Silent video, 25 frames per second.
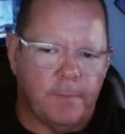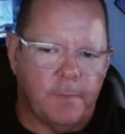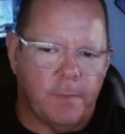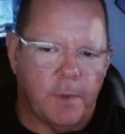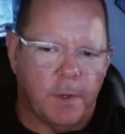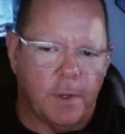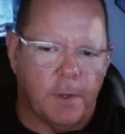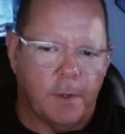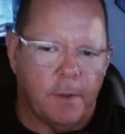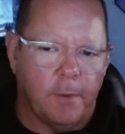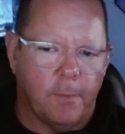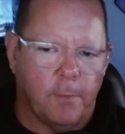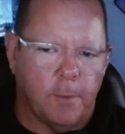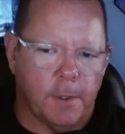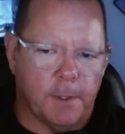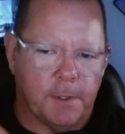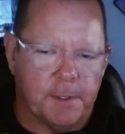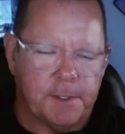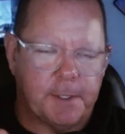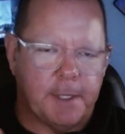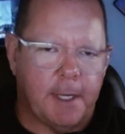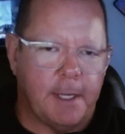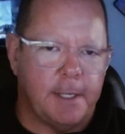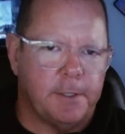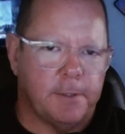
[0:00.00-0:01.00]
the real
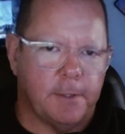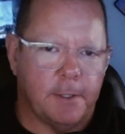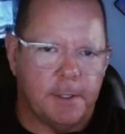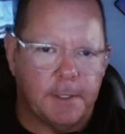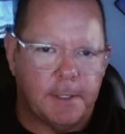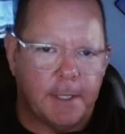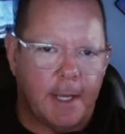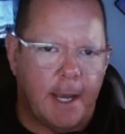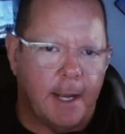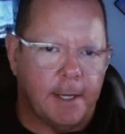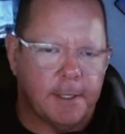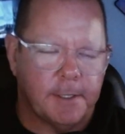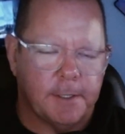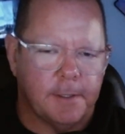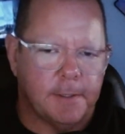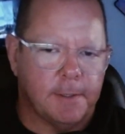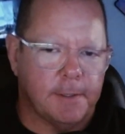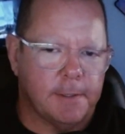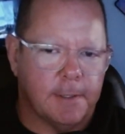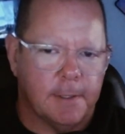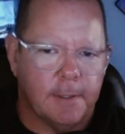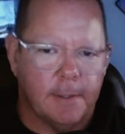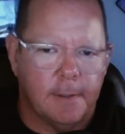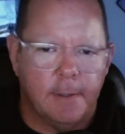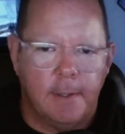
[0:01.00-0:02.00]
estate
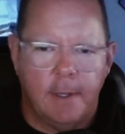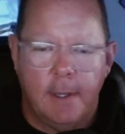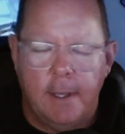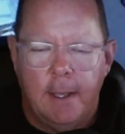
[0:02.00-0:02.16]
transactions, and